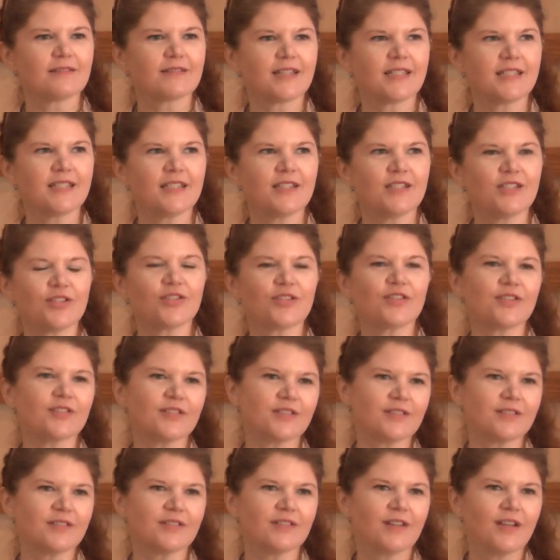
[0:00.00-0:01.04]
I did to
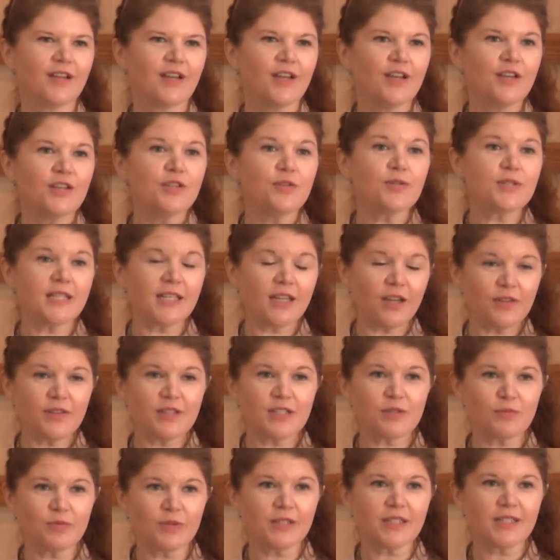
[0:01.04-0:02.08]
her. You see how
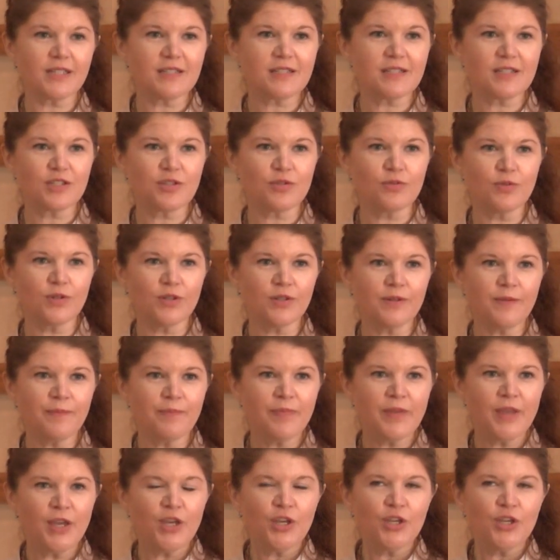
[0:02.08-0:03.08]
this really is a tool?